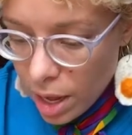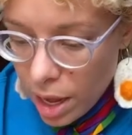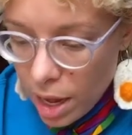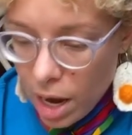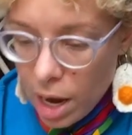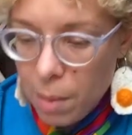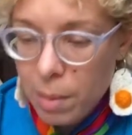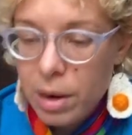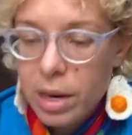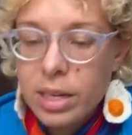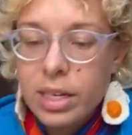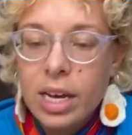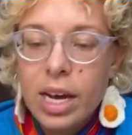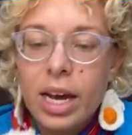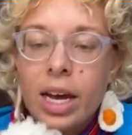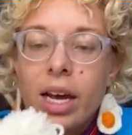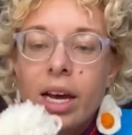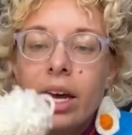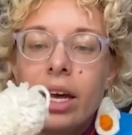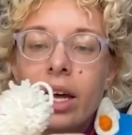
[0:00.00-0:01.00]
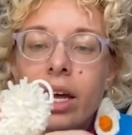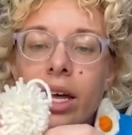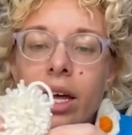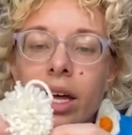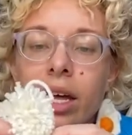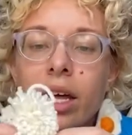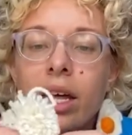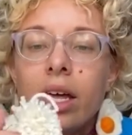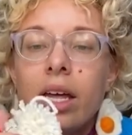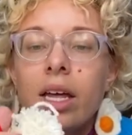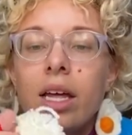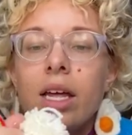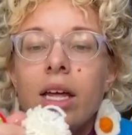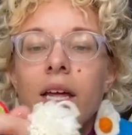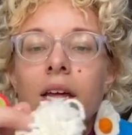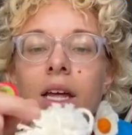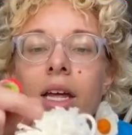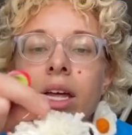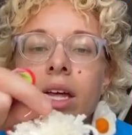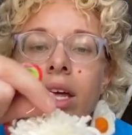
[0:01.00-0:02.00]
and I'm gonna take
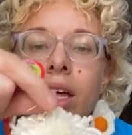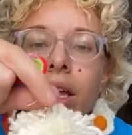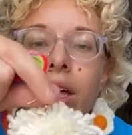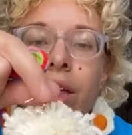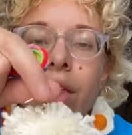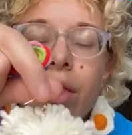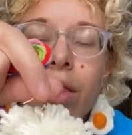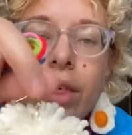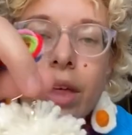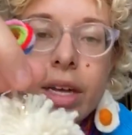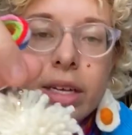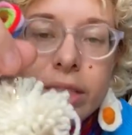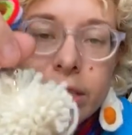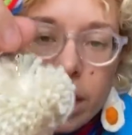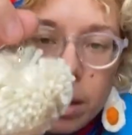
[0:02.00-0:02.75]
this